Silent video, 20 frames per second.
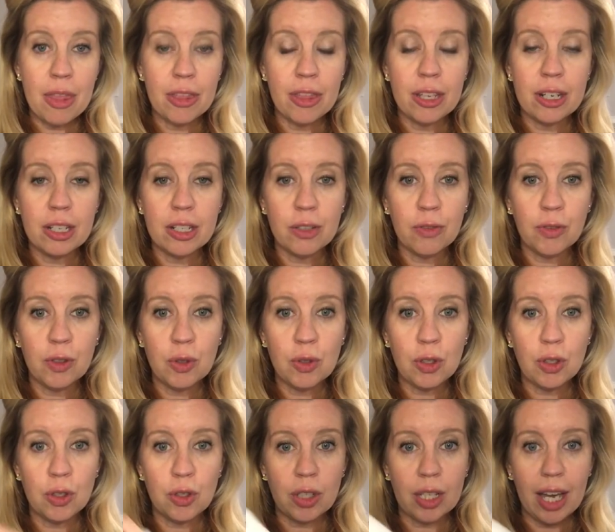Then a
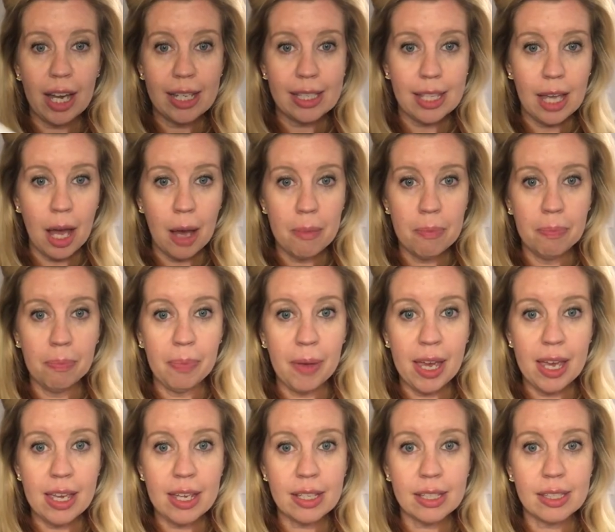diffuser usually has a
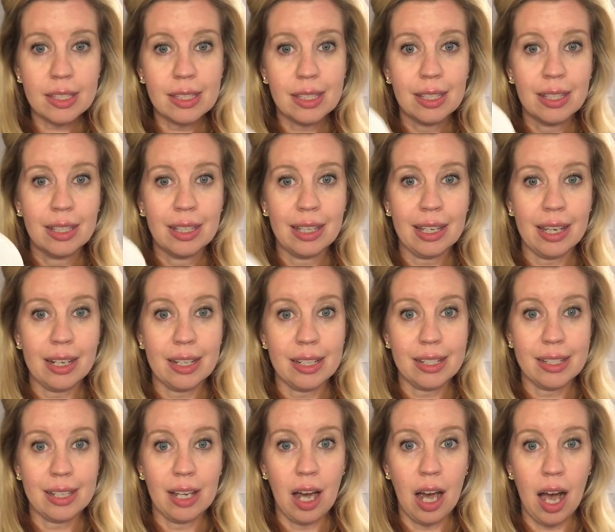base and a
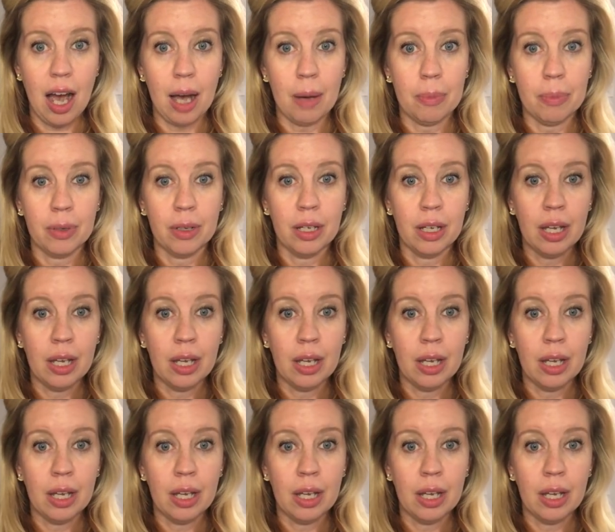top.